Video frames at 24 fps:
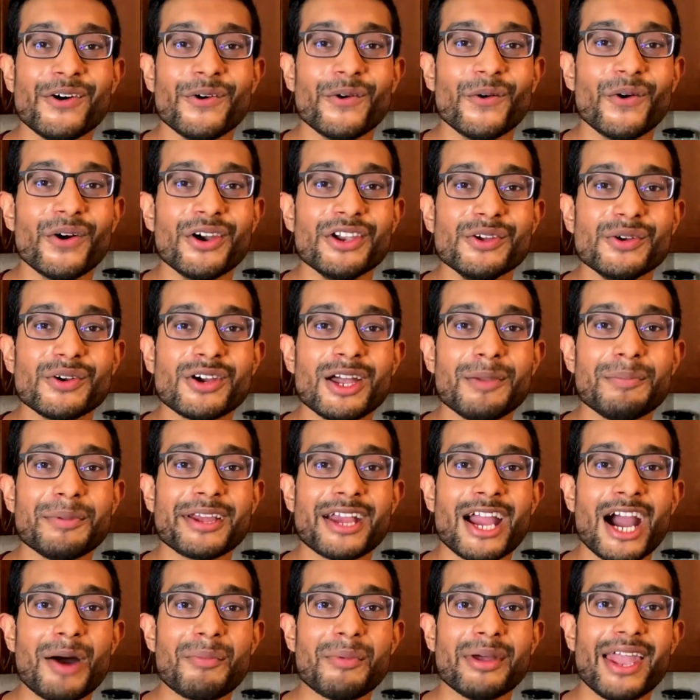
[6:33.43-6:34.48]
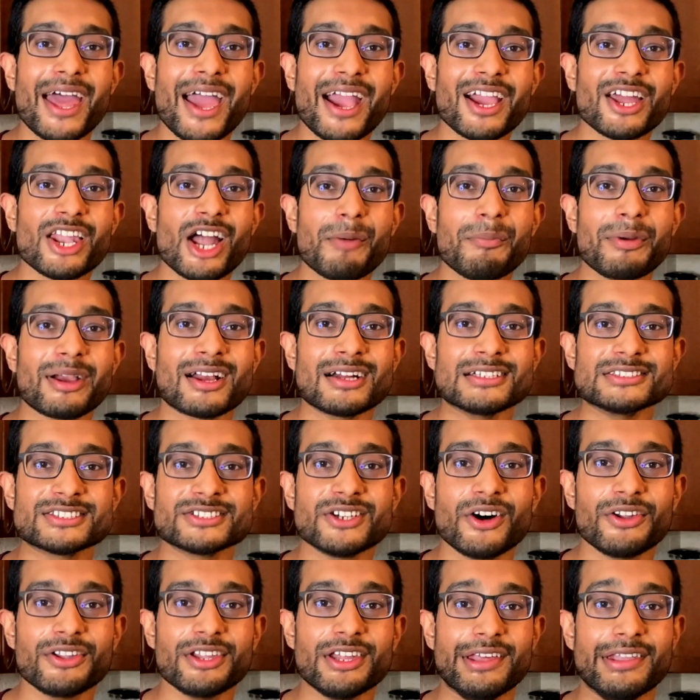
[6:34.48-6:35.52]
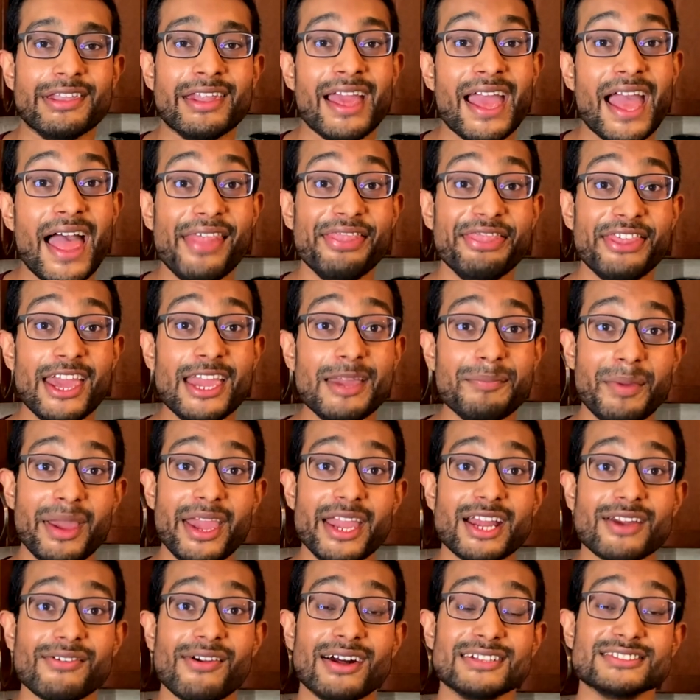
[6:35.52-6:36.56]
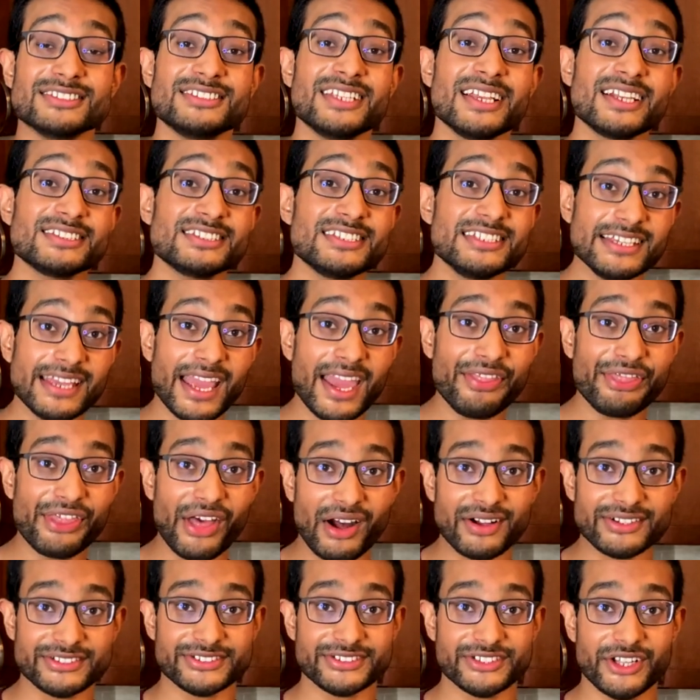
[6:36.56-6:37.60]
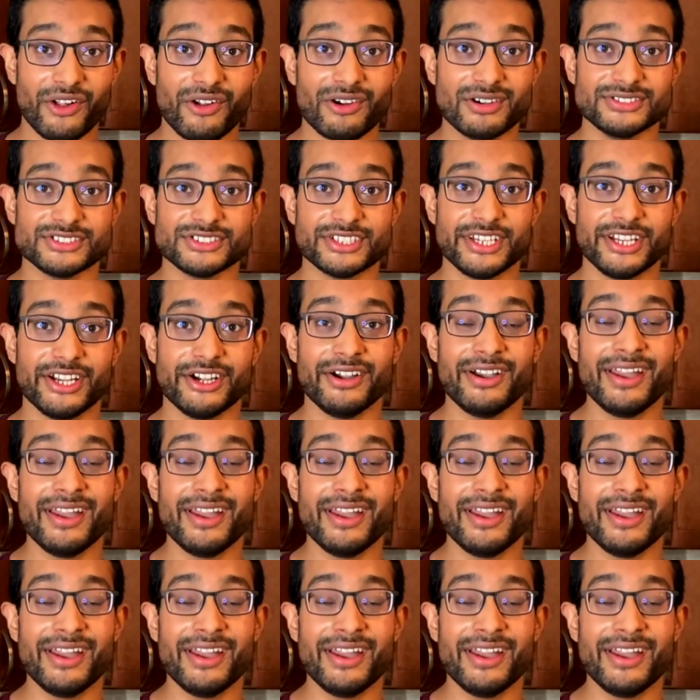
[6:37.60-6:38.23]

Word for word: Or you could become an economic consultant and they make around $68,000 a year,